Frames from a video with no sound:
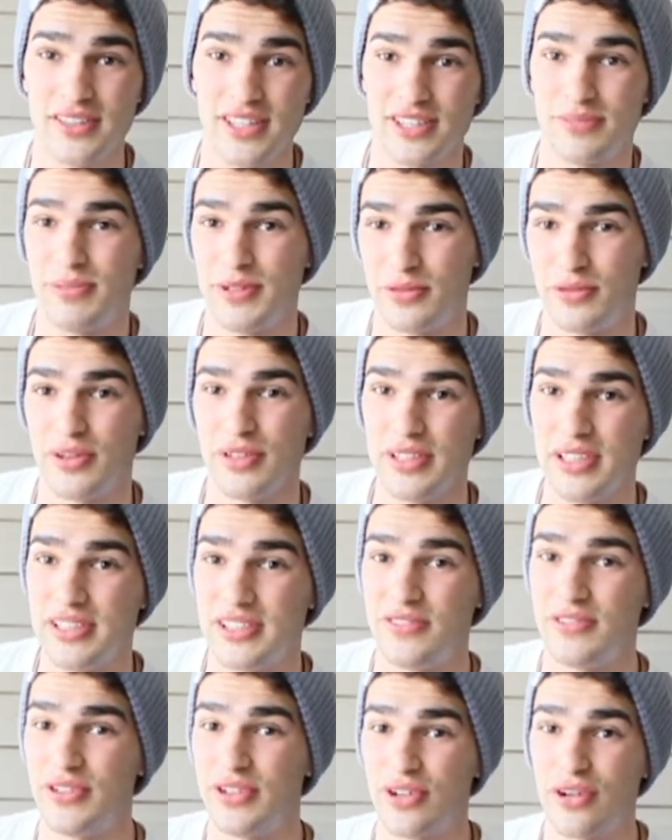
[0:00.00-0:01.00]
that's been
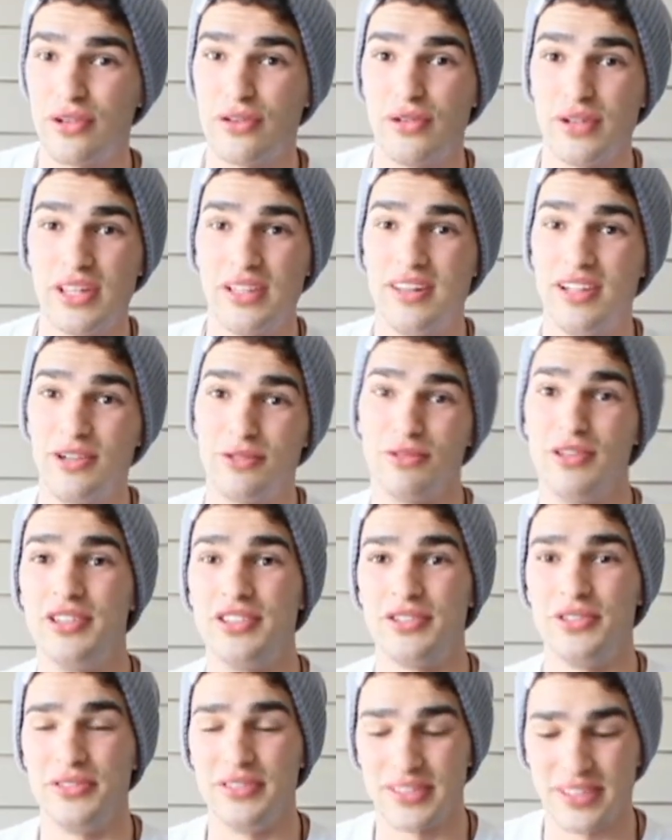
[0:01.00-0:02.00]
released, if you're including the
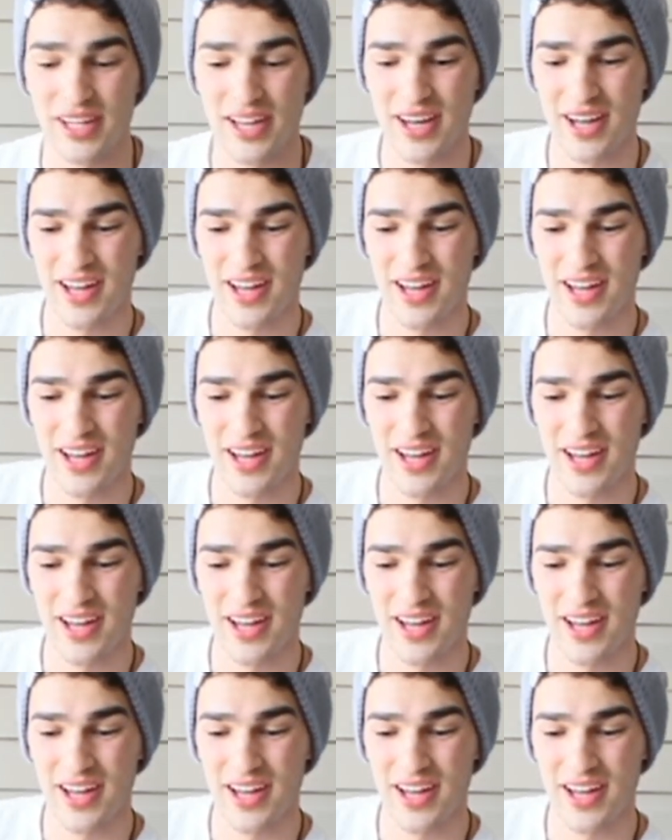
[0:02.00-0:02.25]
originals.